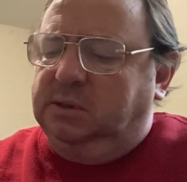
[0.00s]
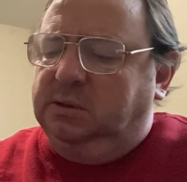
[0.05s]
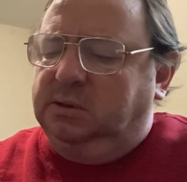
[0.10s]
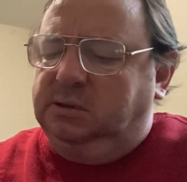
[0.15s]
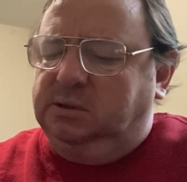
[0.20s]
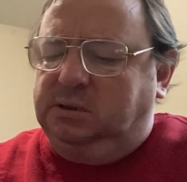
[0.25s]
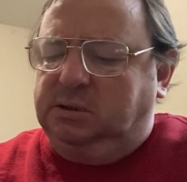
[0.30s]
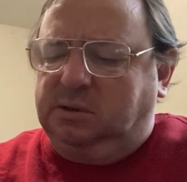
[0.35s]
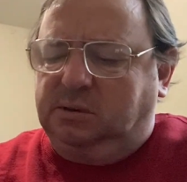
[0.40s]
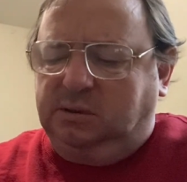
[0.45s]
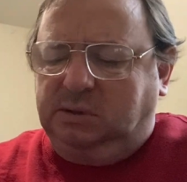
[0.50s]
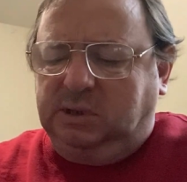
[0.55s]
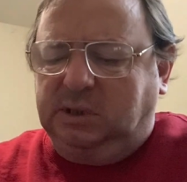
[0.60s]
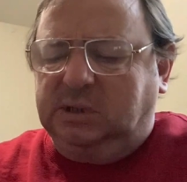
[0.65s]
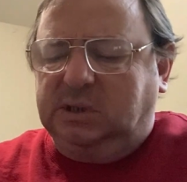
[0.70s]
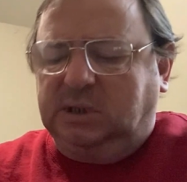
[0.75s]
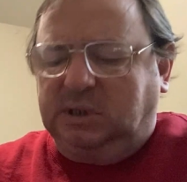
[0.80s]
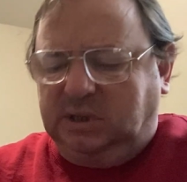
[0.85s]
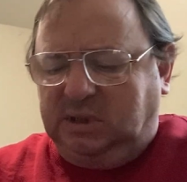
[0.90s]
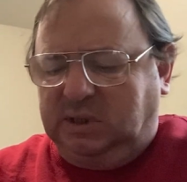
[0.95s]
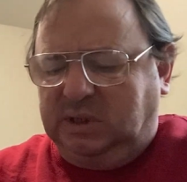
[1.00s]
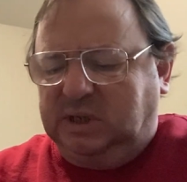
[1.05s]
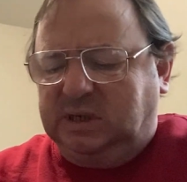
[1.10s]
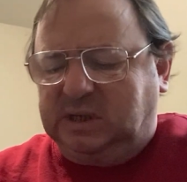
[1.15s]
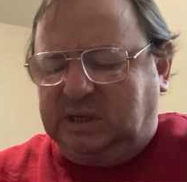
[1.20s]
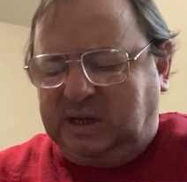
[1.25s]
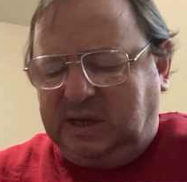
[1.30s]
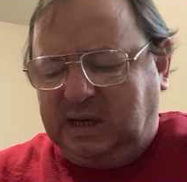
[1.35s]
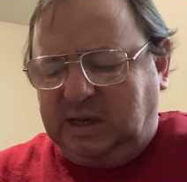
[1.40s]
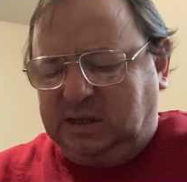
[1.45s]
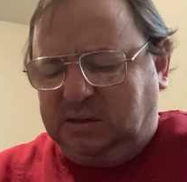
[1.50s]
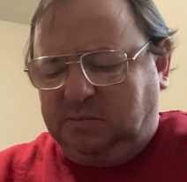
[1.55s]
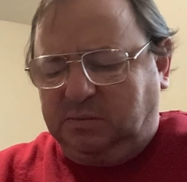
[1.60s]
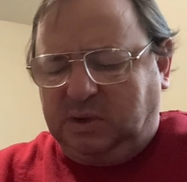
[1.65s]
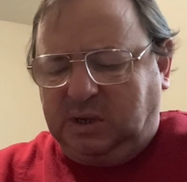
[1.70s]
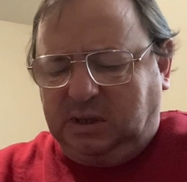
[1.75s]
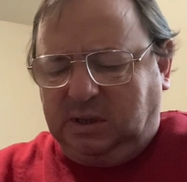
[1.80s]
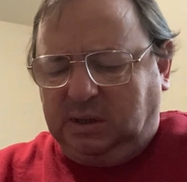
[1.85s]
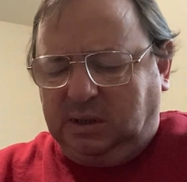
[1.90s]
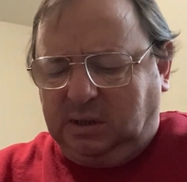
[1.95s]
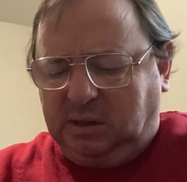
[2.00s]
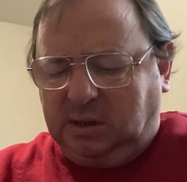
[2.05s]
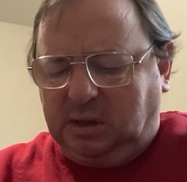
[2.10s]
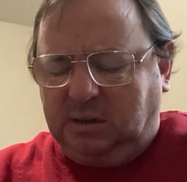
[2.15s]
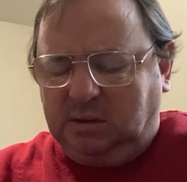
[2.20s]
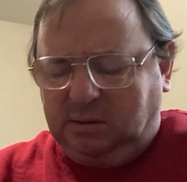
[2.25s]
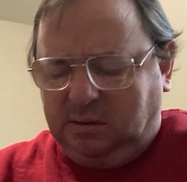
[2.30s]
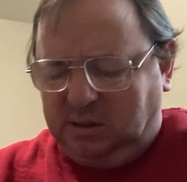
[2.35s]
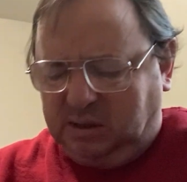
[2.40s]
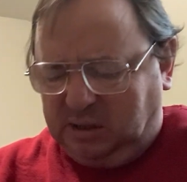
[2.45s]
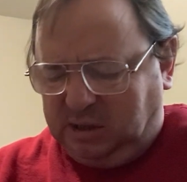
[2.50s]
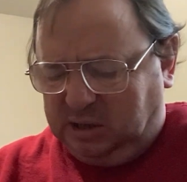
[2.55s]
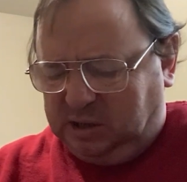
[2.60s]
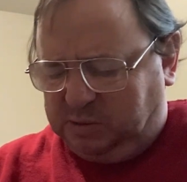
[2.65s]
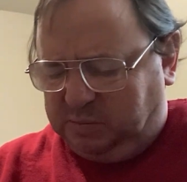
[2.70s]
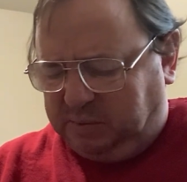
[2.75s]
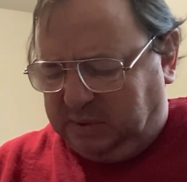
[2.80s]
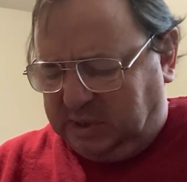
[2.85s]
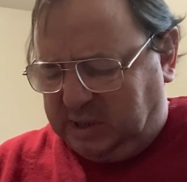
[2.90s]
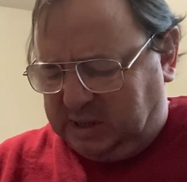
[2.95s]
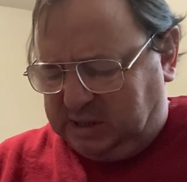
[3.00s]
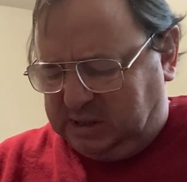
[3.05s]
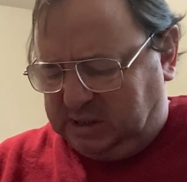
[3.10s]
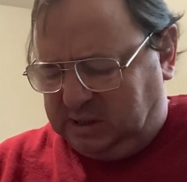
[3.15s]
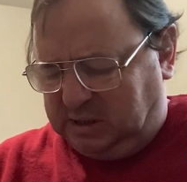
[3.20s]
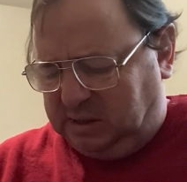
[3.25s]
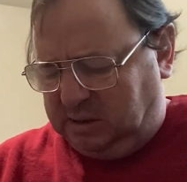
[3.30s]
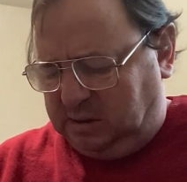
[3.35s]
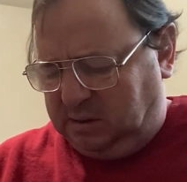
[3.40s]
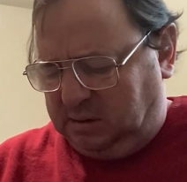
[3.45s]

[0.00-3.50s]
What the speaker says: So this has, but I don't think it's plastic.